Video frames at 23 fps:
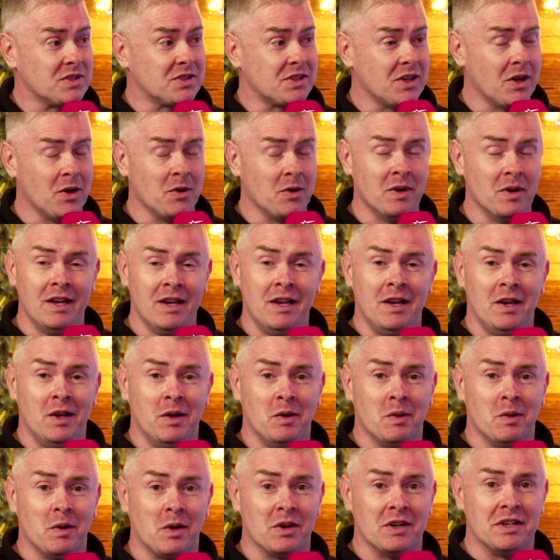So
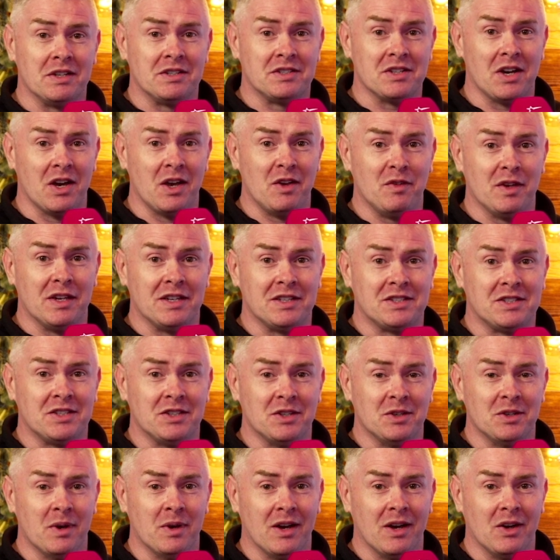we're going to dive
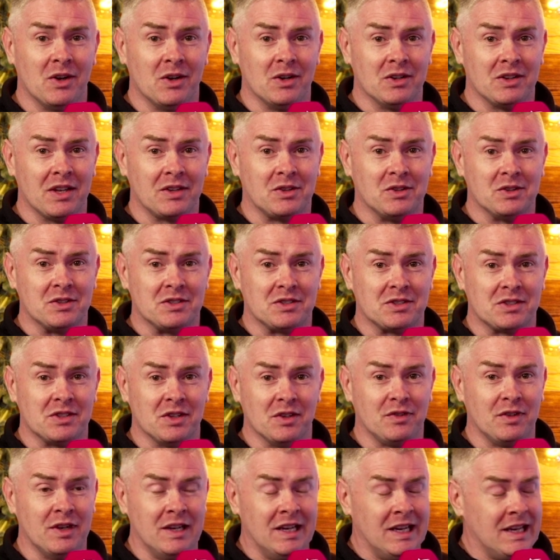into all that good
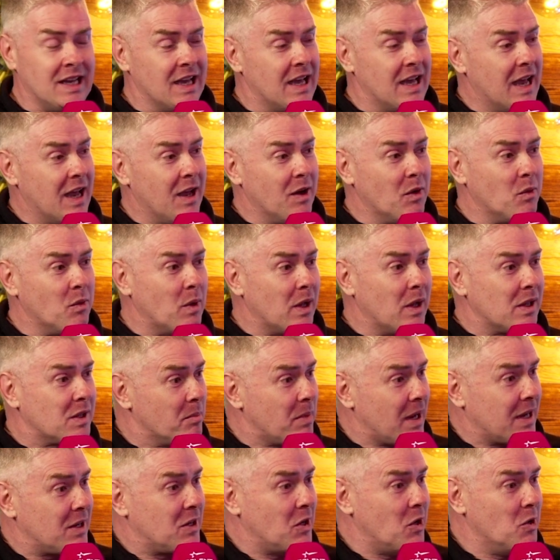stuff. Welcome
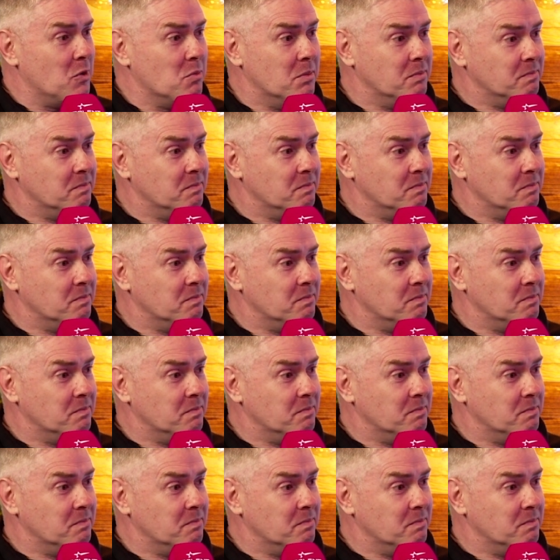back home.